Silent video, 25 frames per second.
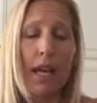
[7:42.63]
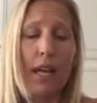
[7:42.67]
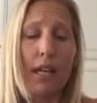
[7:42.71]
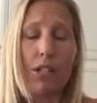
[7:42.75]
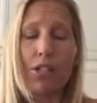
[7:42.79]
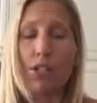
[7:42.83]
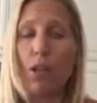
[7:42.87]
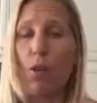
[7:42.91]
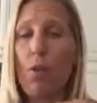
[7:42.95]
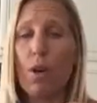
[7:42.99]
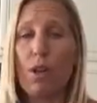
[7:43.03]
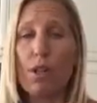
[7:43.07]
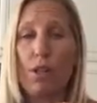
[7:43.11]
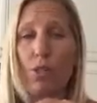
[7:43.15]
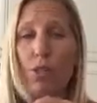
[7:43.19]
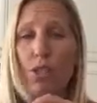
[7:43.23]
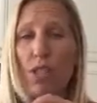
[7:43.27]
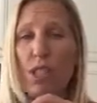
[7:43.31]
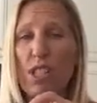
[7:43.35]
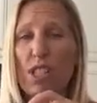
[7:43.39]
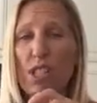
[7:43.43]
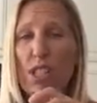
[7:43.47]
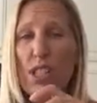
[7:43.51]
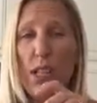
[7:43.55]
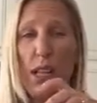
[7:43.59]
So you
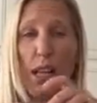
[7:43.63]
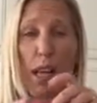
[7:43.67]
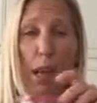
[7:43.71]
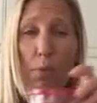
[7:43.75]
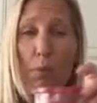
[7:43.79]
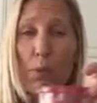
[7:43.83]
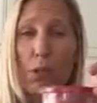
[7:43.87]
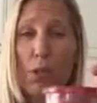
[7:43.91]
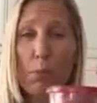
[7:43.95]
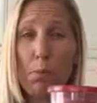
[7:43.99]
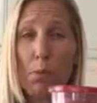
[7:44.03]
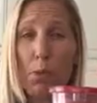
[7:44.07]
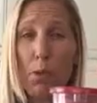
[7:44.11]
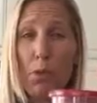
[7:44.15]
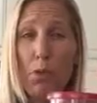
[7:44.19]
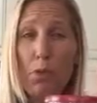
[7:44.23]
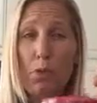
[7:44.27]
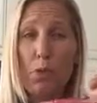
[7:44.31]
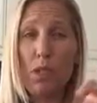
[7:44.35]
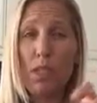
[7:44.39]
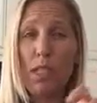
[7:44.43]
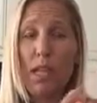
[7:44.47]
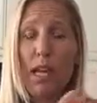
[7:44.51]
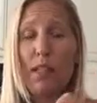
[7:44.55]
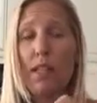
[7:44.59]
just use a couple
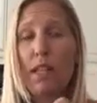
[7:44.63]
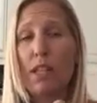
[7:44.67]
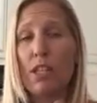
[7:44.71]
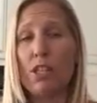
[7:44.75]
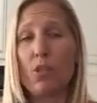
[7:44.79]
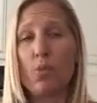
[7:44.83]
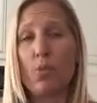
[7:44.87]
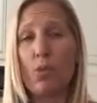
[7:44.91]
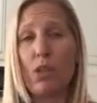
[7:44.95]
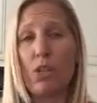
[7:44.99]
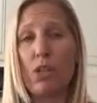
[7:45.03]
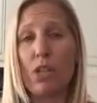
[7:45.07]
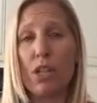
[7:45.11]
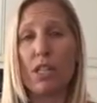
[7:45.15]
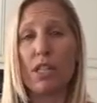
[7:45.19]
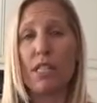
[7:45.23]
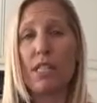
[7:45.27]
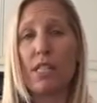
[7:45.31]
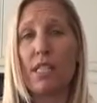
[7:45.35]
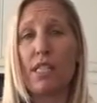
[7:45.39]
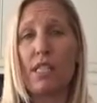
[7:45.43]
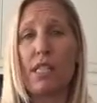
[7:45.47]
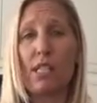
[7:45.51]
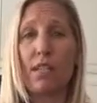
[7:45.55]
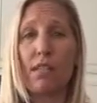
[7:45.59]
spoons, and then you would
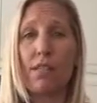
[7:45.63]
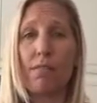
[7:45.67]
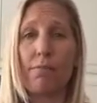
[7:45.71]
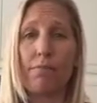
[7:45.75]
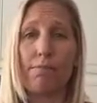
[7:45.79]
just